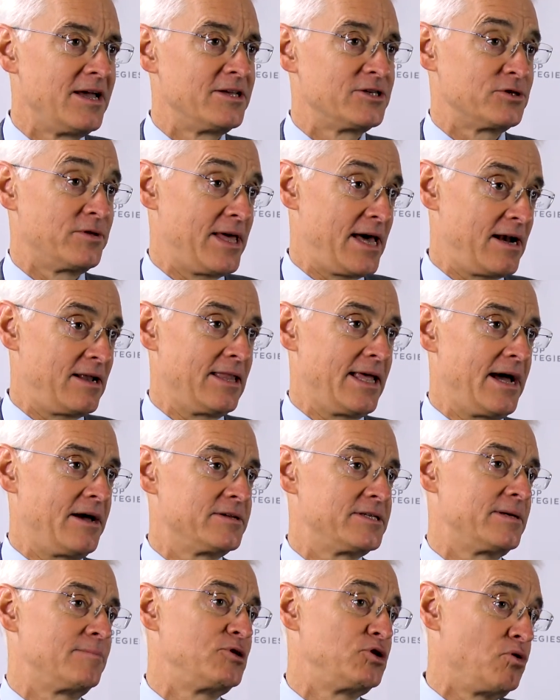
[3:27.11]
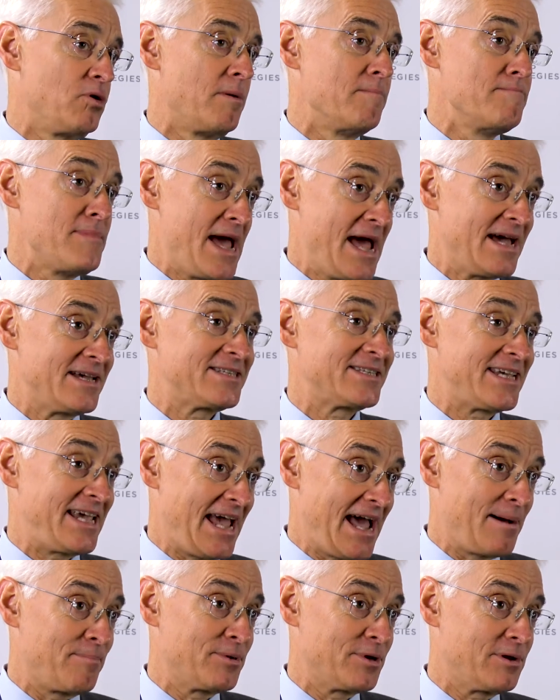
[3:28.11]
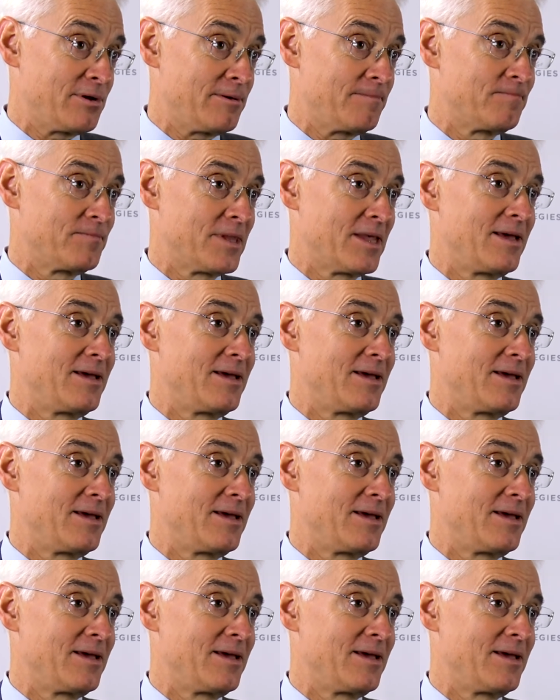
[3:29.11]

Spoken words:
so that allows them to amass capital